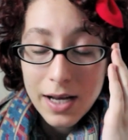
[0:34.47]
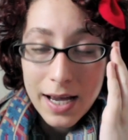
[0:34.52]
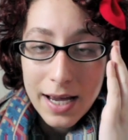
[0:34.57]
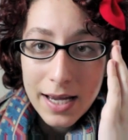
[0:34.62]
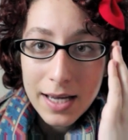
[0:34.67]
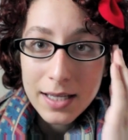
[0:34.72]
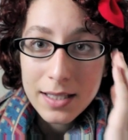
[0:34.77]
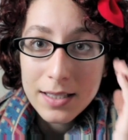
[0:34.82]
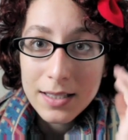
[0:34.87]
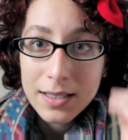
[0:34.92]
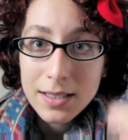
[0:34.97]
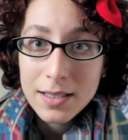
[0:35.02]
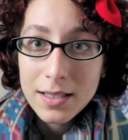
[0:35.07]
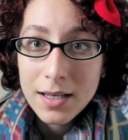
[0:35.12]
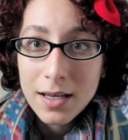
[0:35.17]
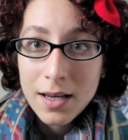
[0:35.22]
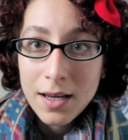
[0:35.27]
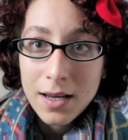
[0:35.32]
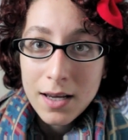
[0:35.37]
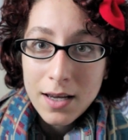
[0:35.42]
at
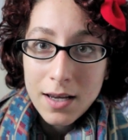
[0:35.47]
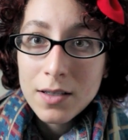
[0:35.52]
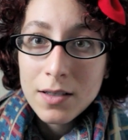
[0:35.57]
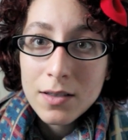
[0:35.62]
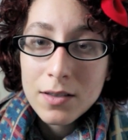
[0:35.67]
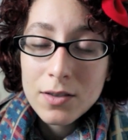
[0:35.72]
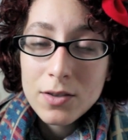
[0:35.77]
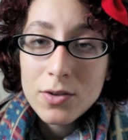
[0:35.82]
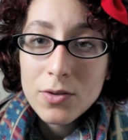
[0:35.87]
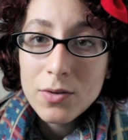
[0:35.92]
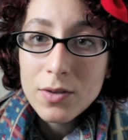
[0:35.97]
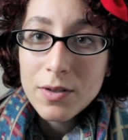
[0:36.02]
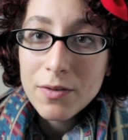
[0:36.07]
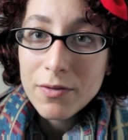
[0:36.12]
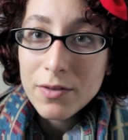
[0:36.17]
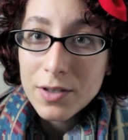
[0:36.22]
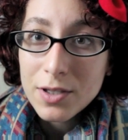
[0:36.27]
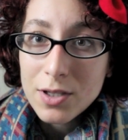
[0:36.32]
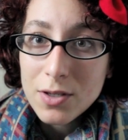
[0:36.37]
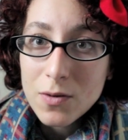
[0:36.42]
2
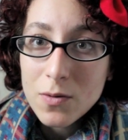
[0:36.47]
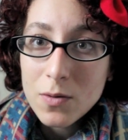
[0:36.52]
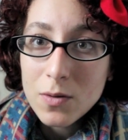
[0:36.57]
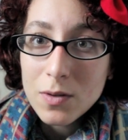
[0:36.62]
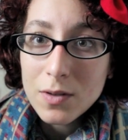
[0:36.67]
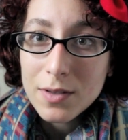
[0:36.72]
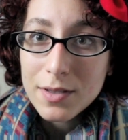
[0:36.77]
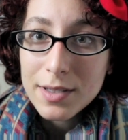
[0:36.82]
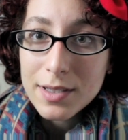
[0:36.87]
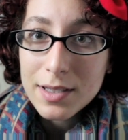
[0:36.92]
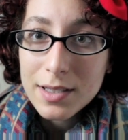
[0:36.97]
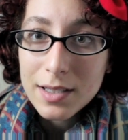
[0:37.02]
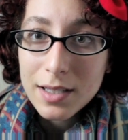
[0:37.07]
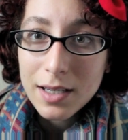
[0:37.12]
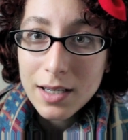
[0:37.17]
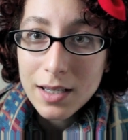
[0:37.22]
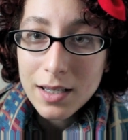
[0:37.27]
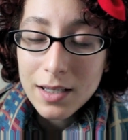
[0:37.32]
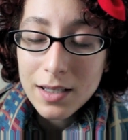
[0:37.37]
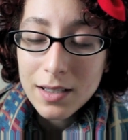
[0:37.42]
different schools
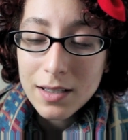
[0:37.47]
in